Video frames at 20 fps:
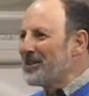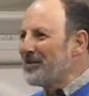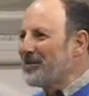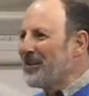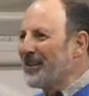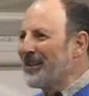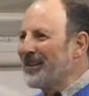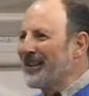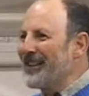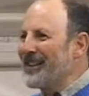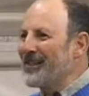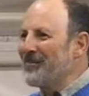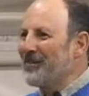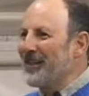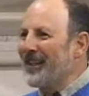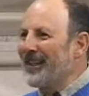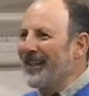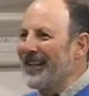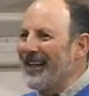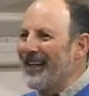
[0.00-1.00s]
spirits,
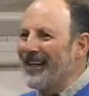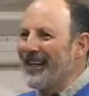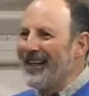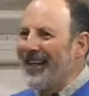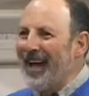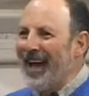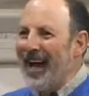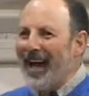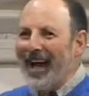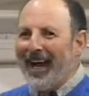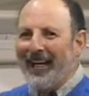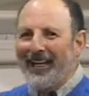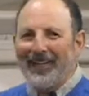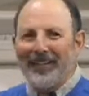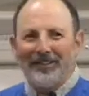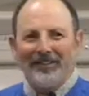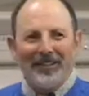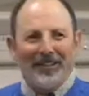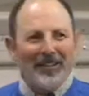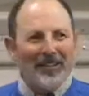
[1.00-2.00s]
but I
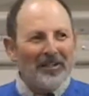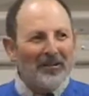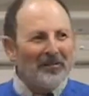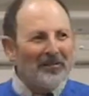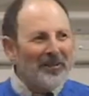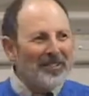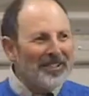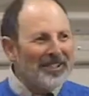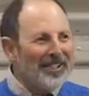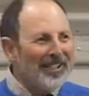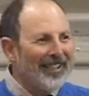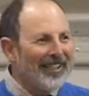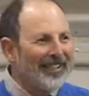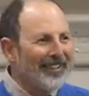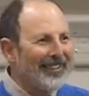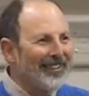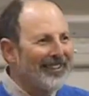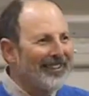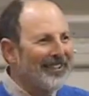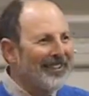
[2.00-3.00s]
can really
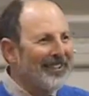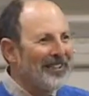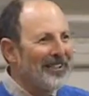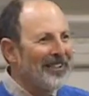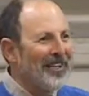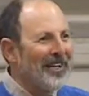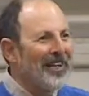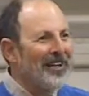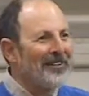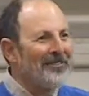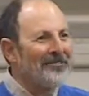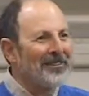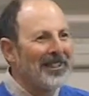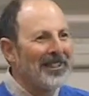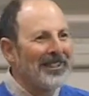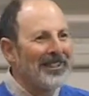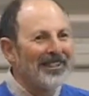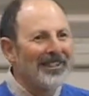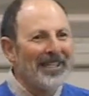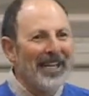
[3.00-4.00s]
appreciate that they're alive
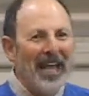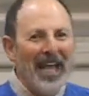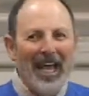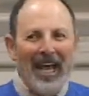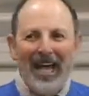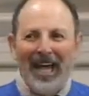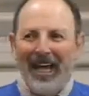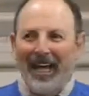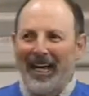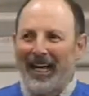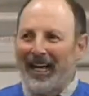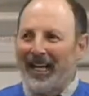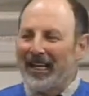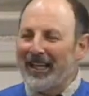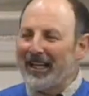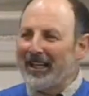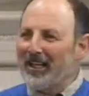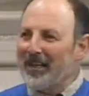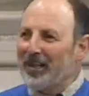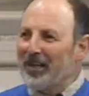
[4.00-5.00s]
because
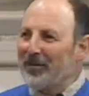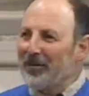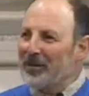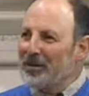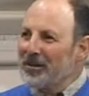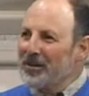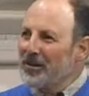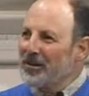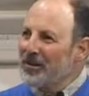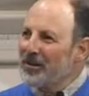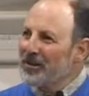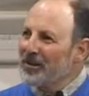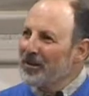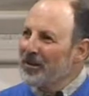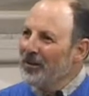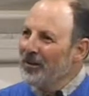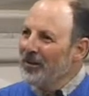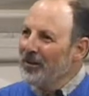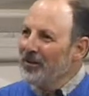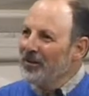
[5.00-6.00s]
it was just
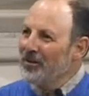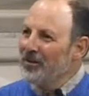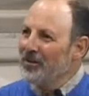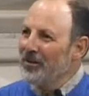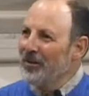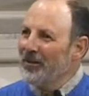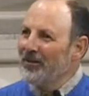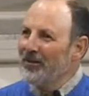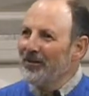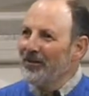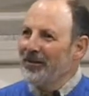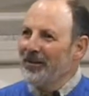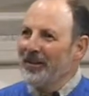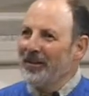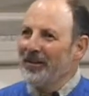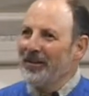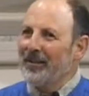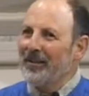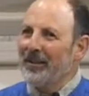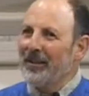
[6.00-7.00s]
so joyful
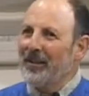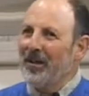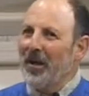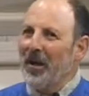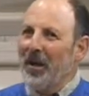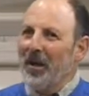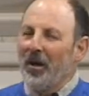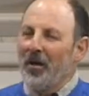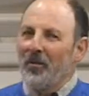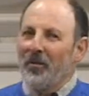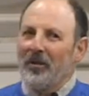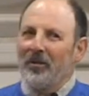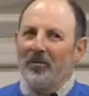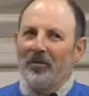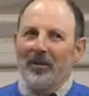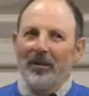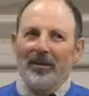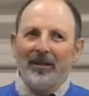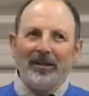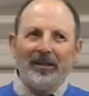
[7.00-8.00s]
there. And when
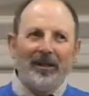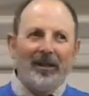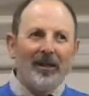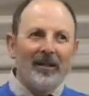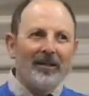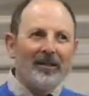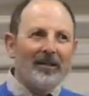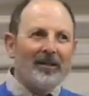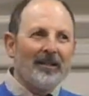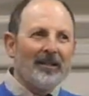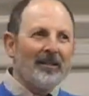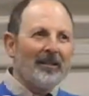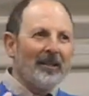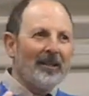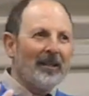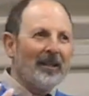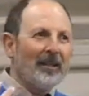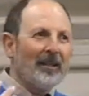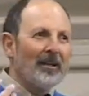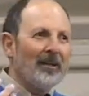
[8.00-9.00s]
we
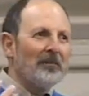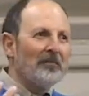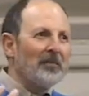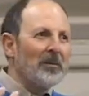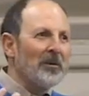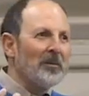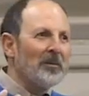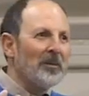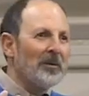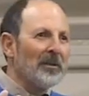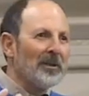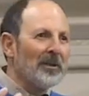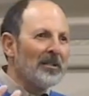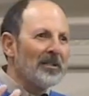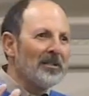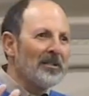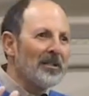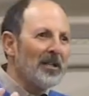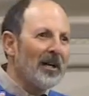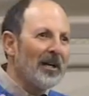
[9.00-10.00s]
can get people in
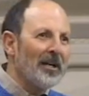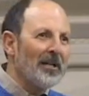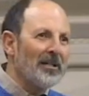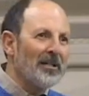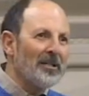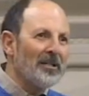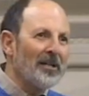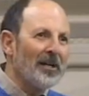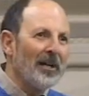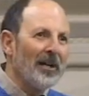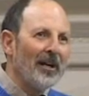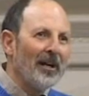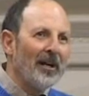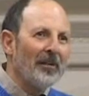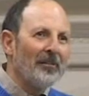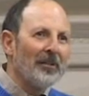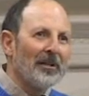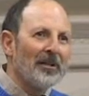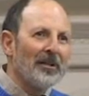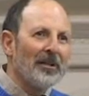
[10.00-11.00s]
touch
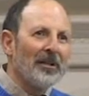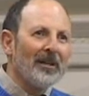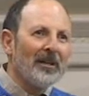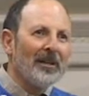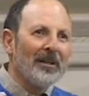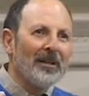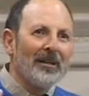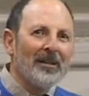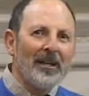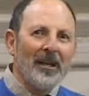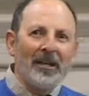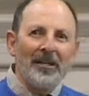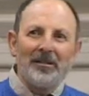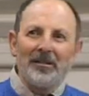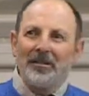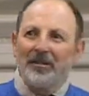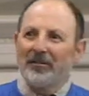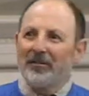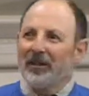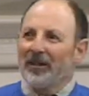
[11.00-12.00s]
with
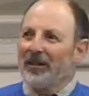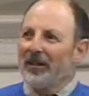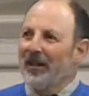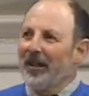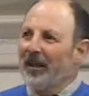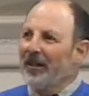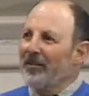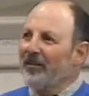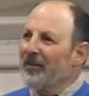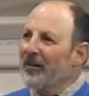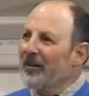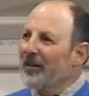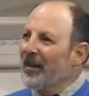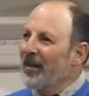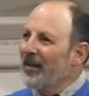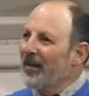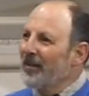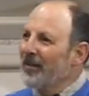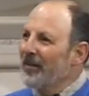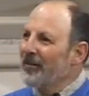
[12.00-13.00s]
nature, with life on
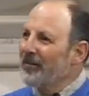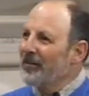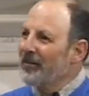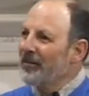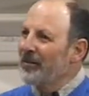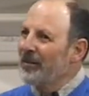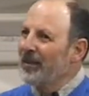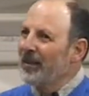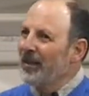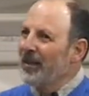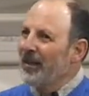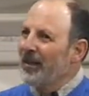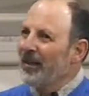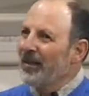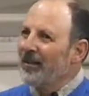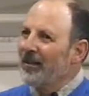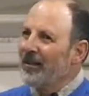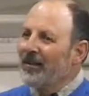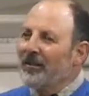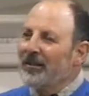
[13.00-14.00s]
that level,
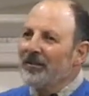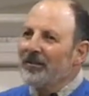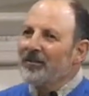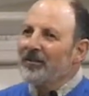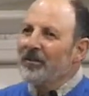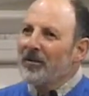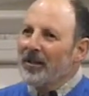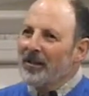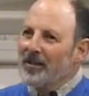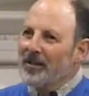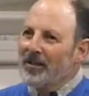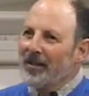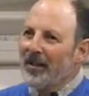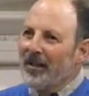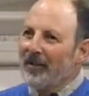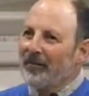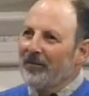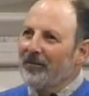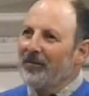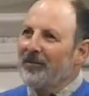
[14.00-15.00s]
then they'll trust
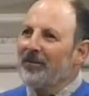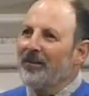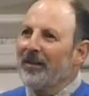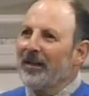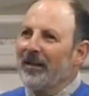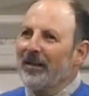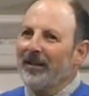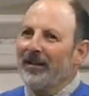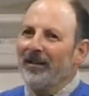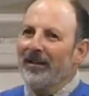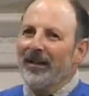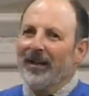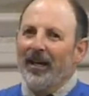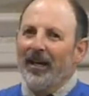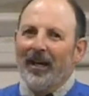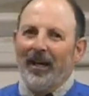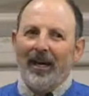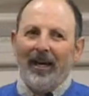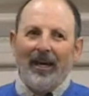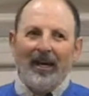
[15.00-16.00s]
life, won't they?
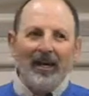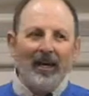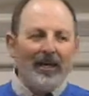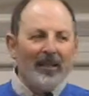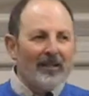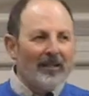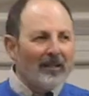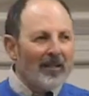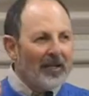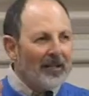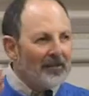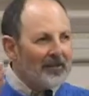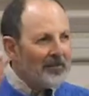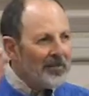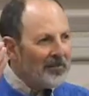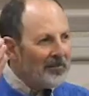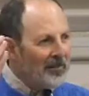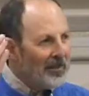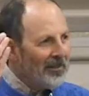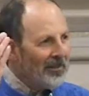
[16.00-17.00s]
And they'll have
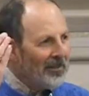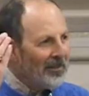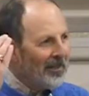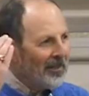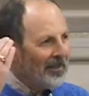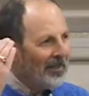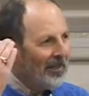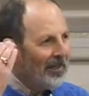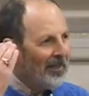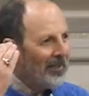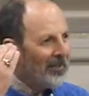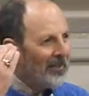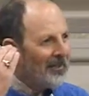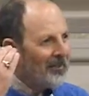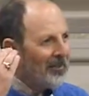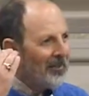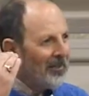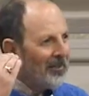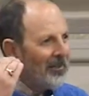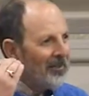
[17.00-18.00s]
something that is
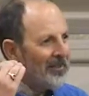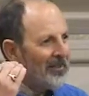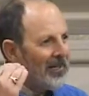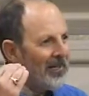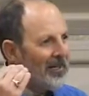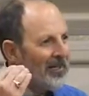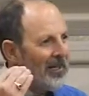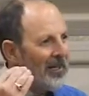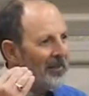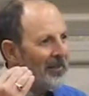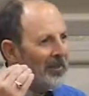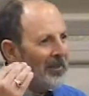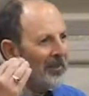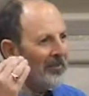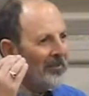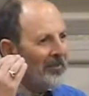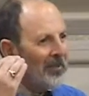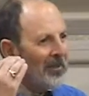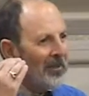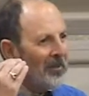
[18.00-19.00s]
very dynamic
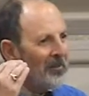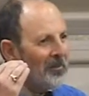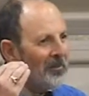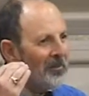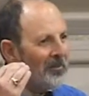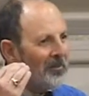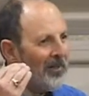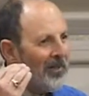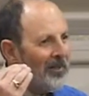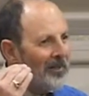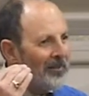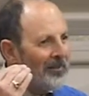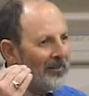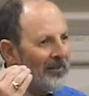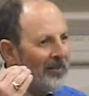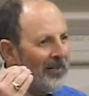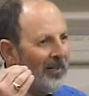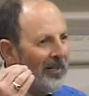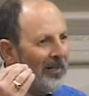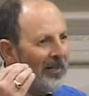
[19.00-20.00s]
and very profound
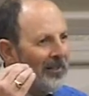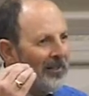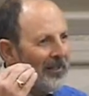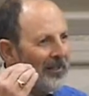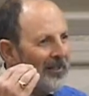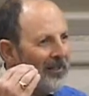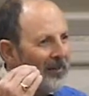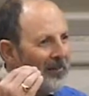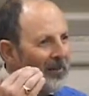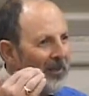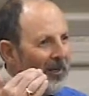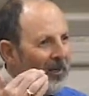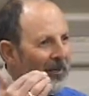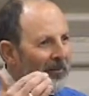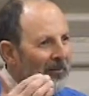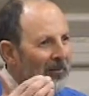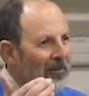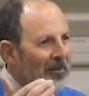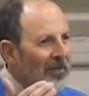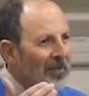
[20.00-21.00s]
that they'll be
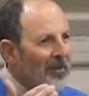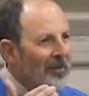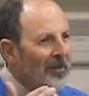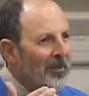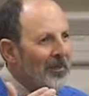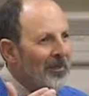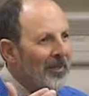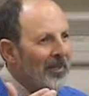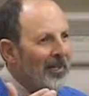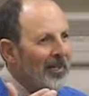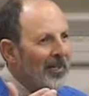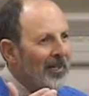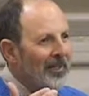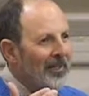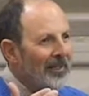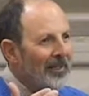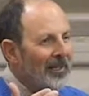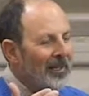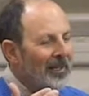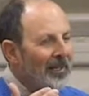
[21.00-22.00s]
able to
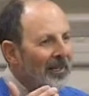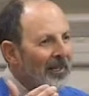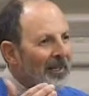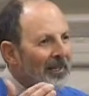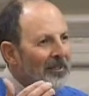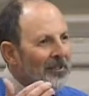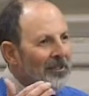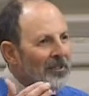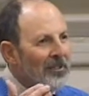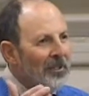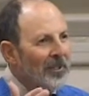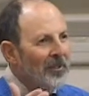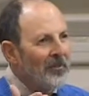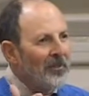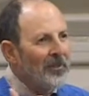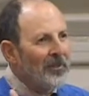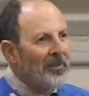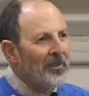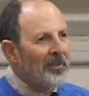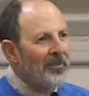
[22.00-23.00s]
communicate and share
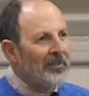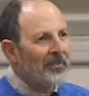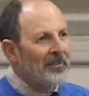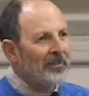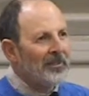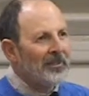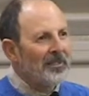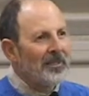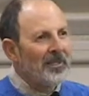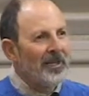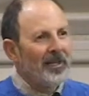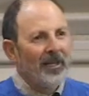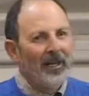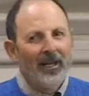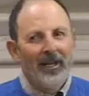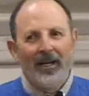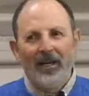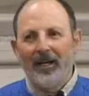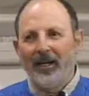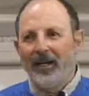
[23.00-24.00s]
with others.
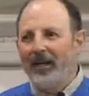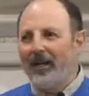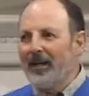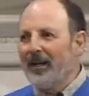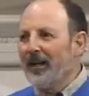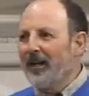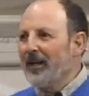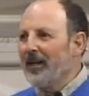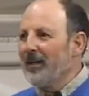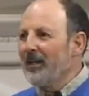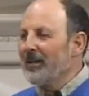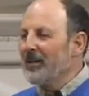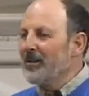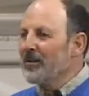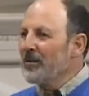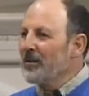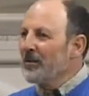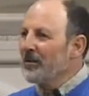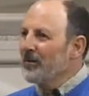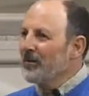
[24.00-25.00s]
And
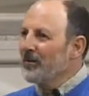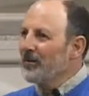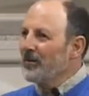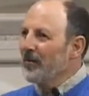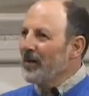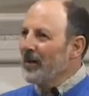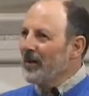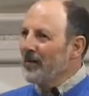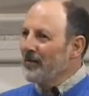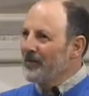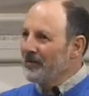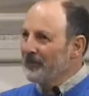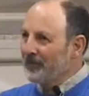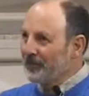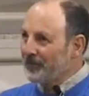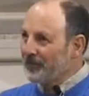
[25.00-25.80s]
so